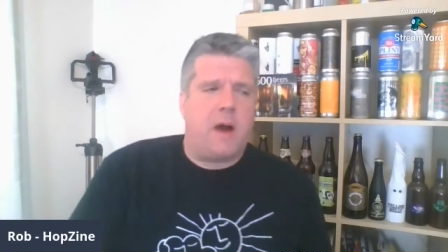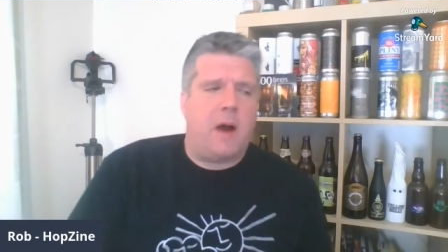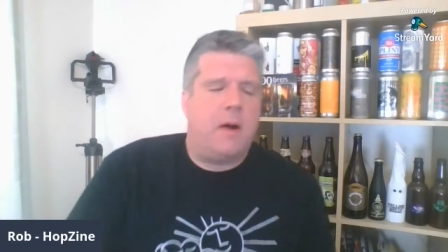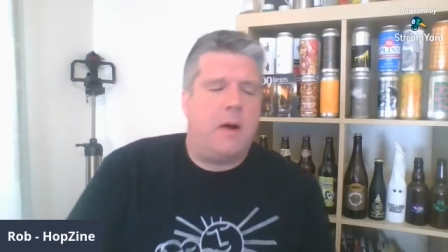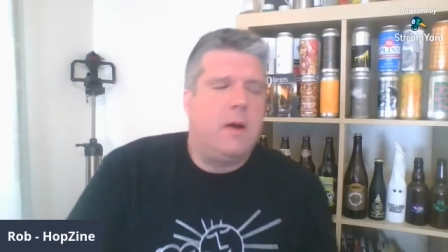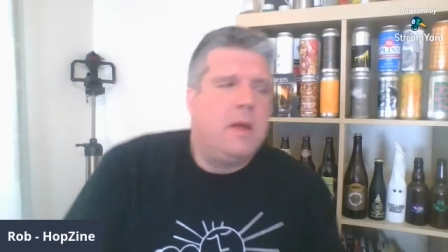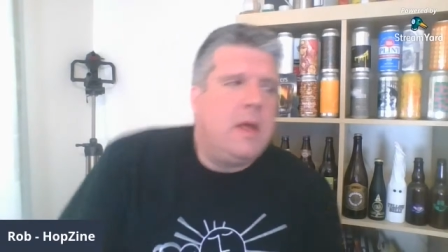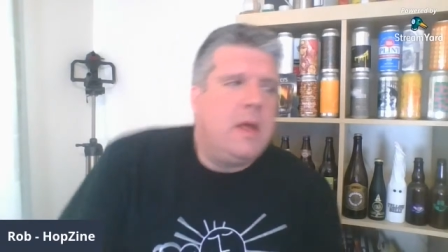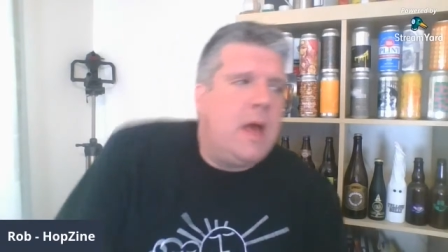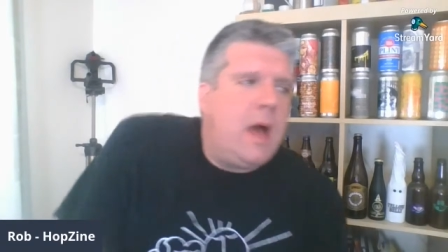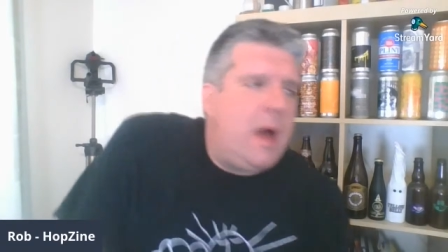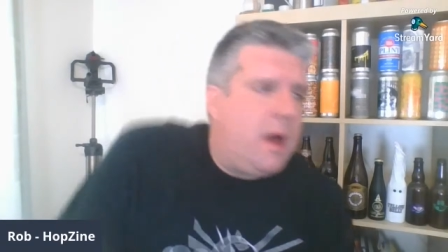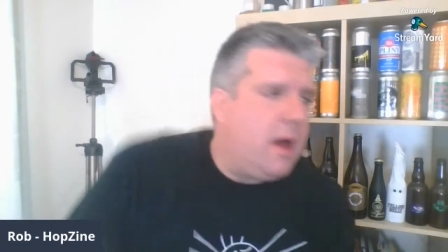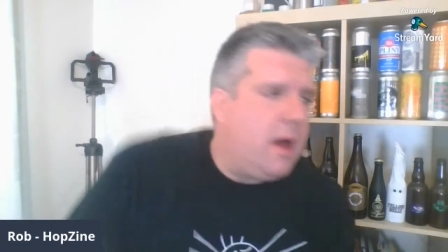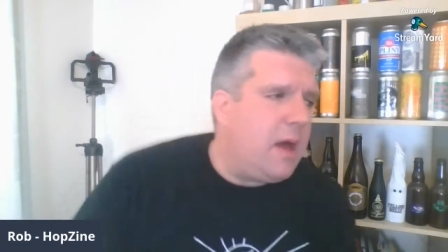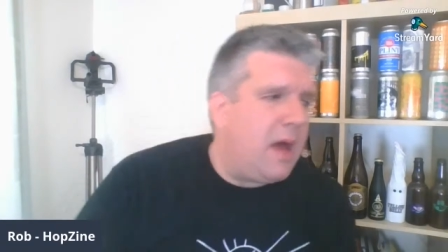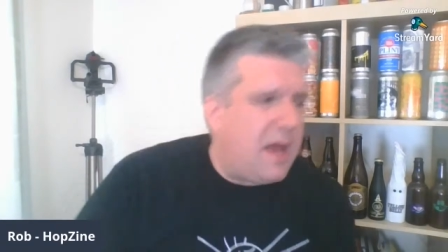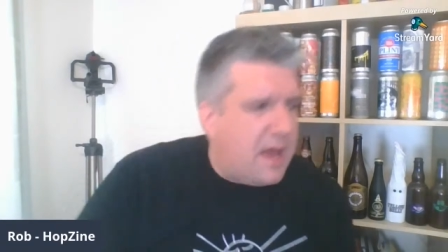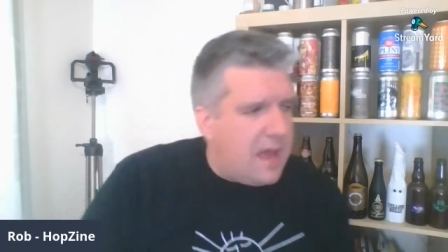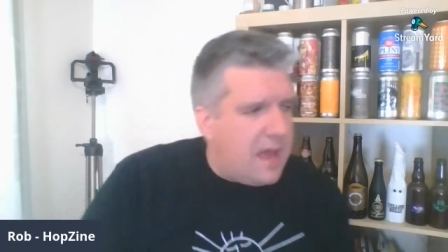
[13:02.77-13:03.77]
But
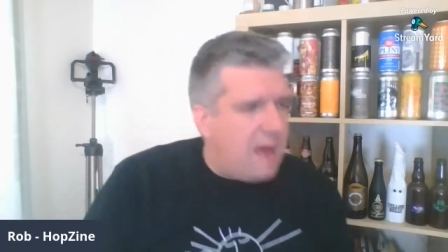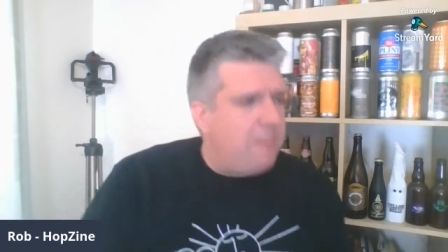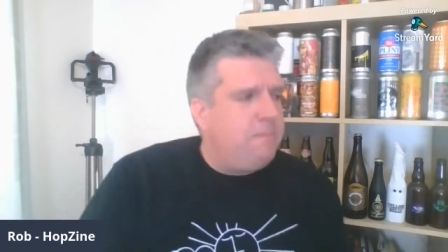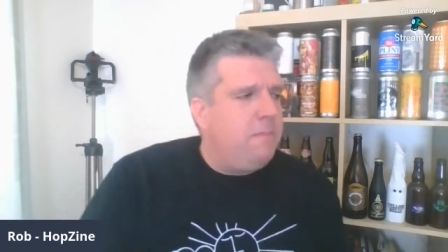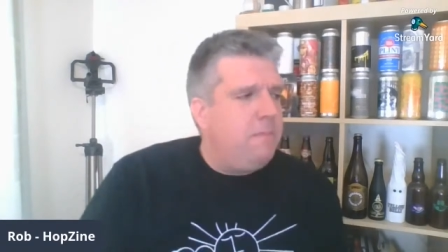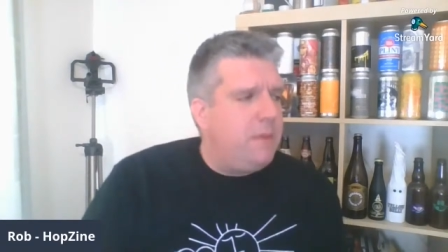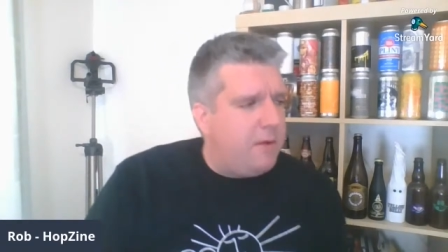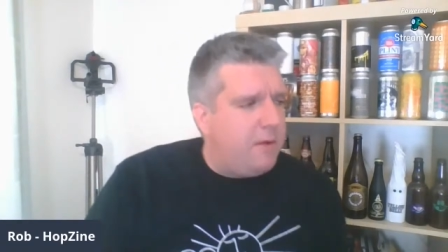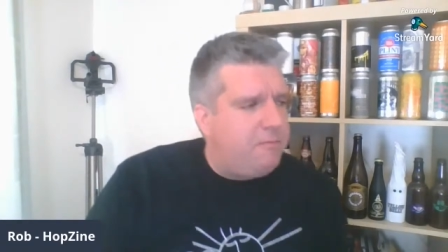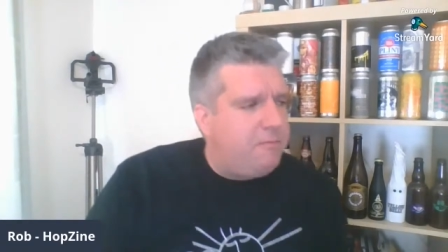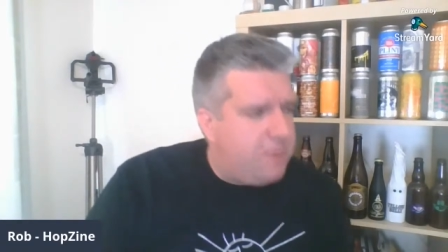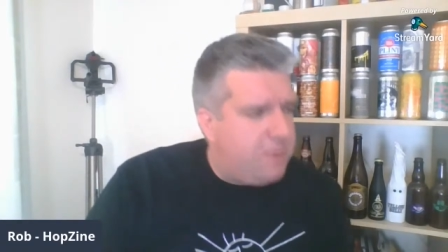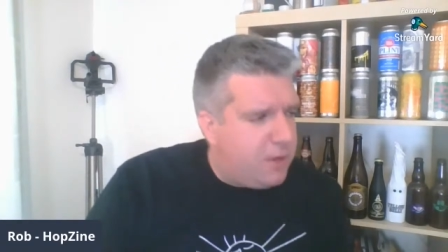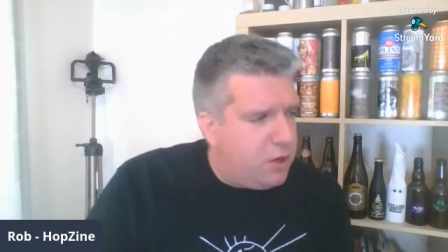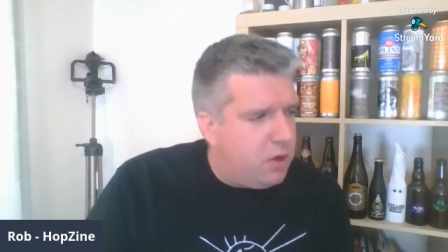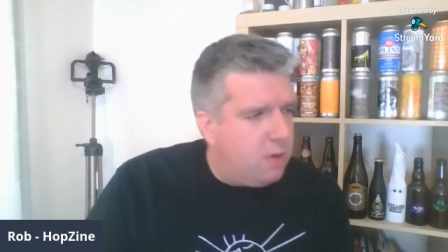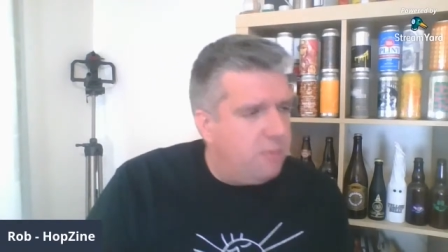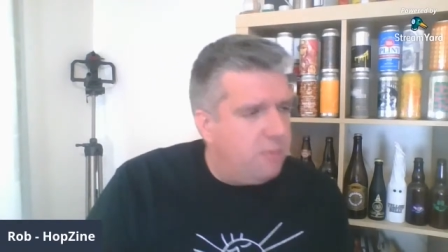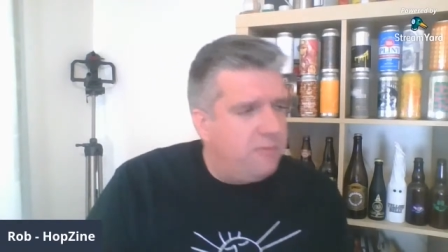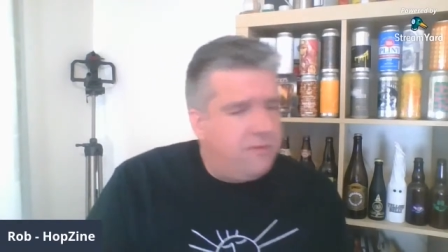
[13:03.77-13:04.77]
I've
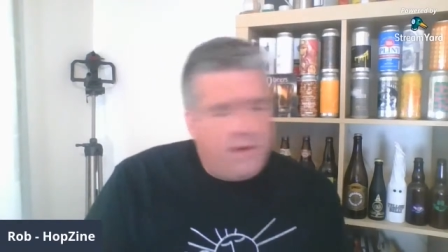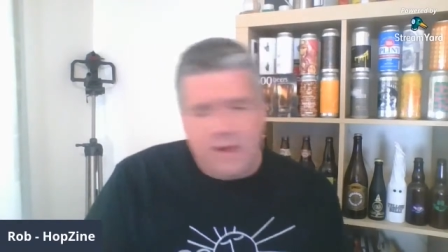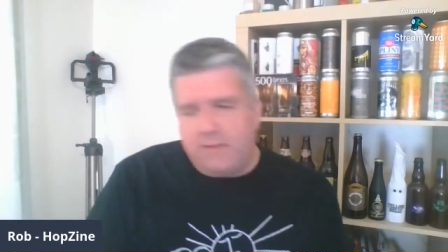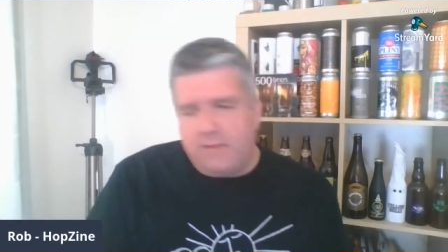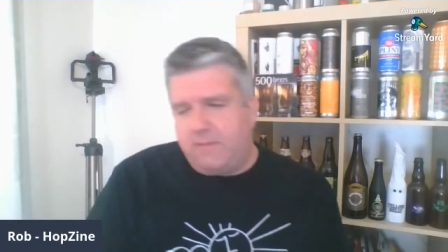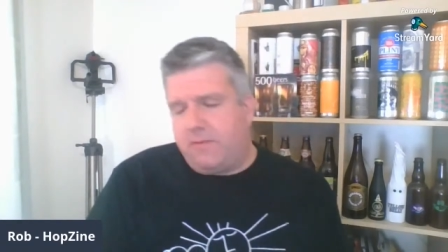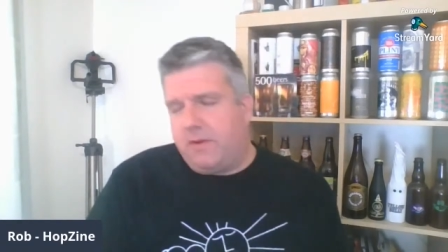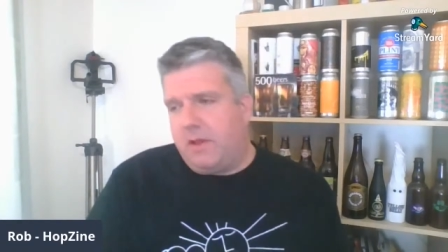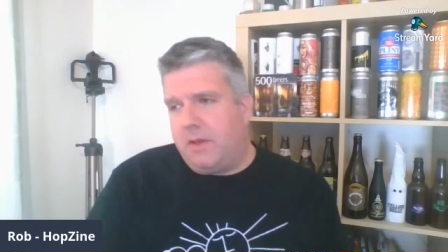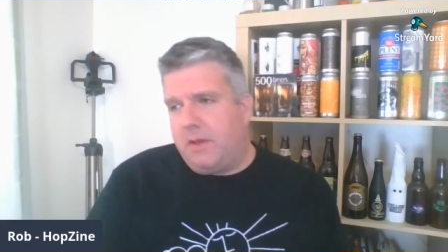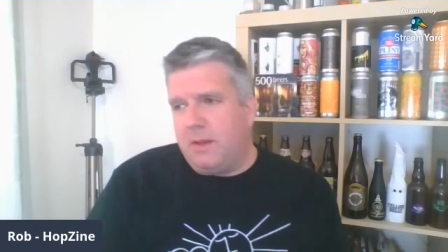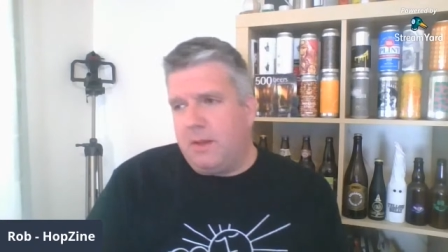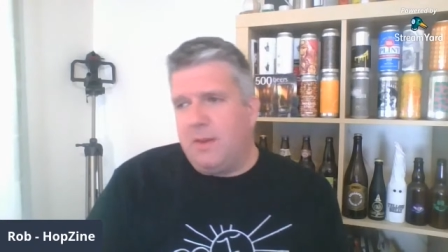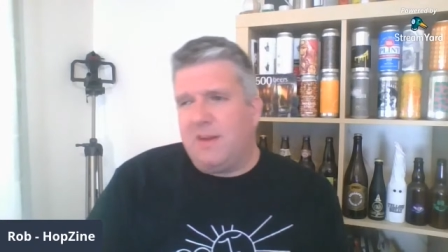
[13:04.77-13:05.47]
become, thankfully,